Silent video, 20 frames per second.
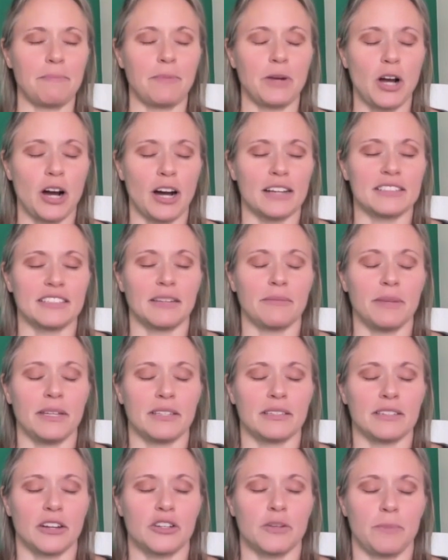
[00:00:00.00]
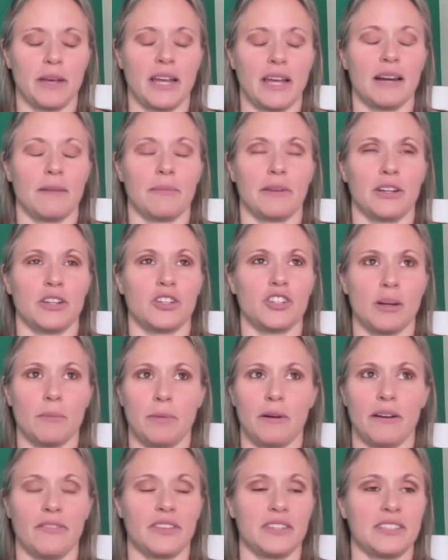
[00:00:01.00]
causing me such pain, I'm going to jump
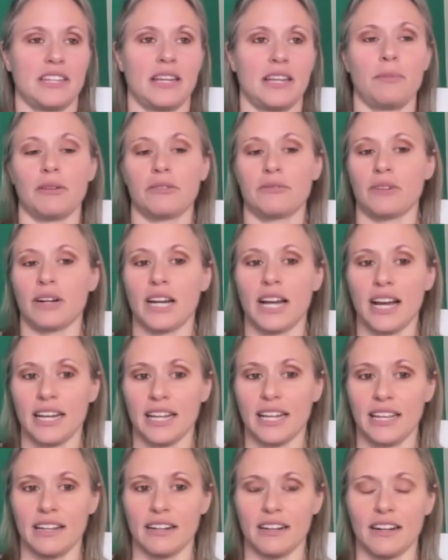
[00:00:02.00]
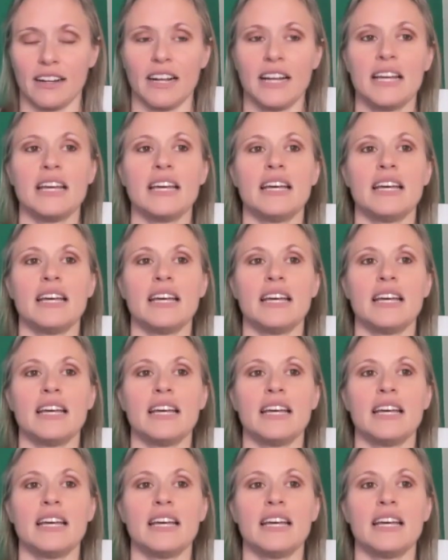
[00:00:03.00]
off this table and run out of here.